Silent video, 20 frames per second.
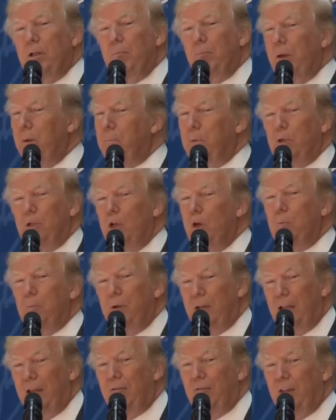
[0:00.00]
People don't
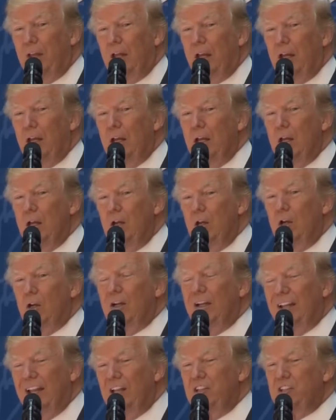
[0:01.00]
believe that. It took
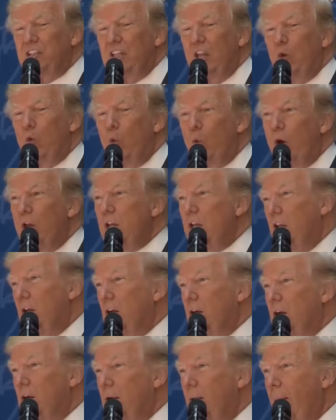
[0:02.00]
less than 1 year.